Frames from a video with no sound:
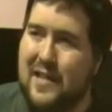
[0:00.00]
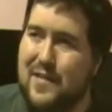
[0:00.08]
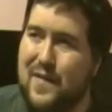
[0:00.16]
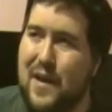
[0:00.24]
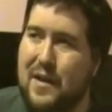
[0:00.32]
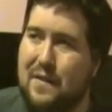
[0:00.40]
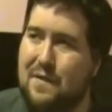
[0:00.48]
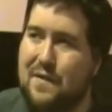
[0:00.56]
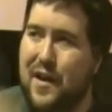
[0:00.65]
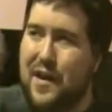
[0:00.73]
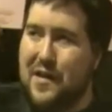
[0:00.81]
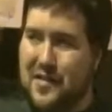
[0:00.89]
I just found it
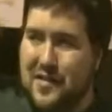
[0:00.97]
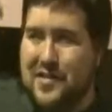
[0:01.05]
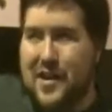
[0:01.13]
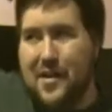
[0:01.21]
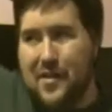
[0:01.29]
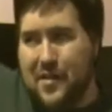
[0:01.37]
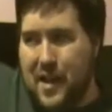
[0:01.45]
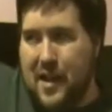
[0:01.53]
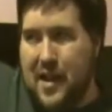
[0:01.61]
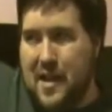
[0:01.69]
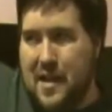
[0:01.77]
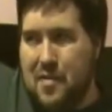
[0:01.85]
funny, just sitting here
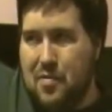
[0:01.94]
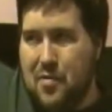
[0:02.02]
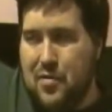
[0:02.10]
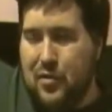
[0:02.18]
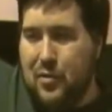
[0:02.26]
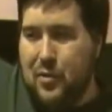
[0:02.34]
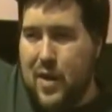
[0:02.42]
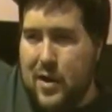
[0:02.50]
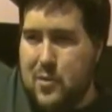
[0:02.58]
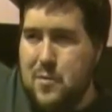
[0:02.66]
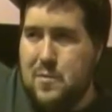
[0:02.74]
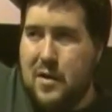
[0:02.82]
thinking, there's a little
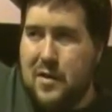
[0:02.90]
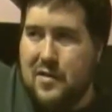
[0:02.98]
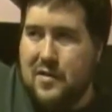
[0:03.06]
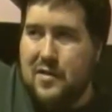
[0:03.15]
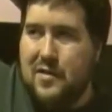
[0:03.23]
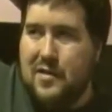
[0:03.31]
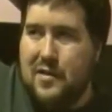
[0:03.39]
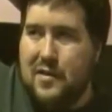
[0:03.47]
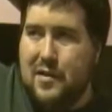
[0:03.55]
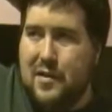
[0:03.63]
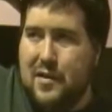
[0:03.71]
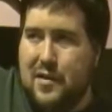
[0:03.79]
raccoon person
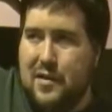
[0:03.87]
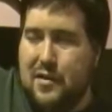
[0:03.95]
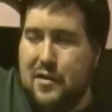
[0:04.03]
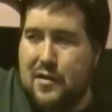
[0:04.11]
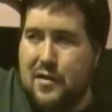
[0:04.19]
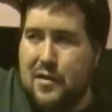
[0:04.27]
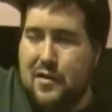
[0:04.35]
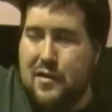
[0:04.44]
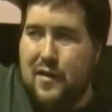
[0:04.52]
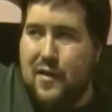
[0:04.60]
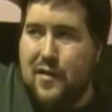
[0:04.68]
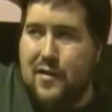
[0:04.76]

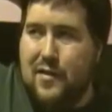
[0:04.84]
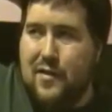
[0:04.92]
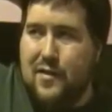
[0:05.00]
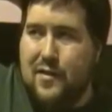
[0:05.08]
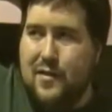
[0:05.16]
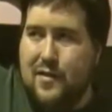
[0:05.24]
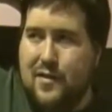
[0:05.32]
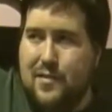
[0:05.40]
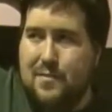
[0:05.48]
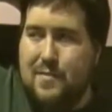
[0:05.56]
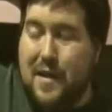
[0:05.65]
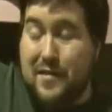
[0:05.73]
just
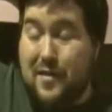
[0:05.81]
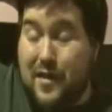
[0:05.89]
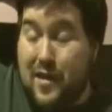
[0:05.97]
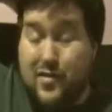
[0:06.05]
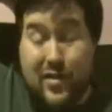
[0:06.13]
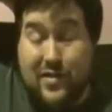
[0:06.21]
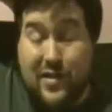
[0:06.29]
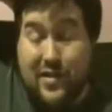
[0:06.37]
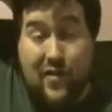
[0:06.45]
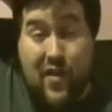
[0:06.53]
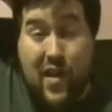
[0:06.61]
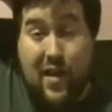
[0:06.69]
basically saying shit's
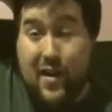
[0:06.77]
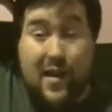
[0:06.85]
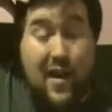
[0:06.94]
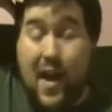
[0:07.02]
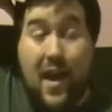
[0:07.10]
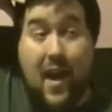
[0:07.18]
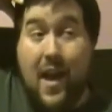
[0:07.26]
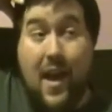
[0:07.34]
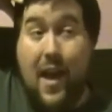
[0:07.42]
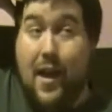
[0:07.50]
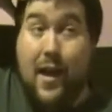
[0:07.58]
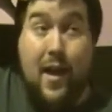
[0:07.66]
hitting the fan.
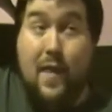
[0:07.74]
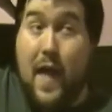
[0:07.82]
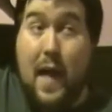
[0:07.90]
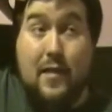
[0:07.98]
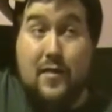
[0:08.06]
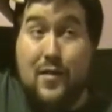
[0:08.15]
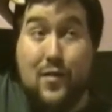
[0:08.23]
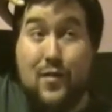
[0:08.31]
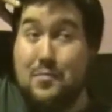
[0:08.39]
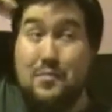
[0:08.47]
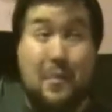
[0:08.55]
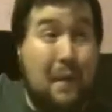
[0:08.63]
And that
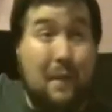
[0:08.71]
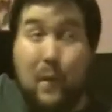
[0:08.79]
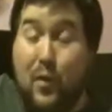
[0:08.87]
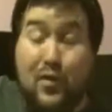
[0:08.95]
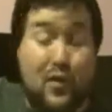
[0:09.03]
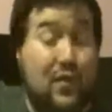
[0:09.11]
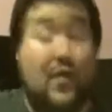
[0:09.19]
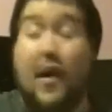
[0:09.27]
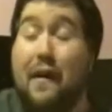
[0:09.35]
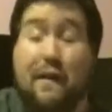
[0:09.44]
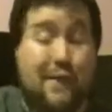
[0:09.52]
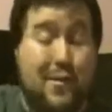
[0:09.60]
just was
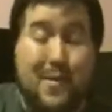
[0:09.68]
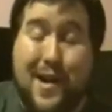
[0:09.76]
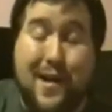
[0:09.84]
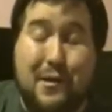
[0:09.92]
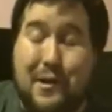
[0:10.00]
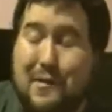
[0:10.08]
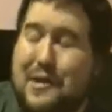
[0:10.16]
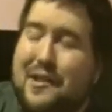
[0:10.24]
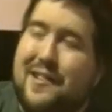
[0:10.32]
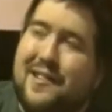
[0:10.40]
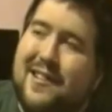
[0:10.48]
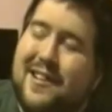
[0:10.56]
fun for me. I loved
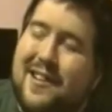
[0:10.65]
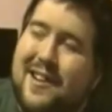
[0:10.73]
it.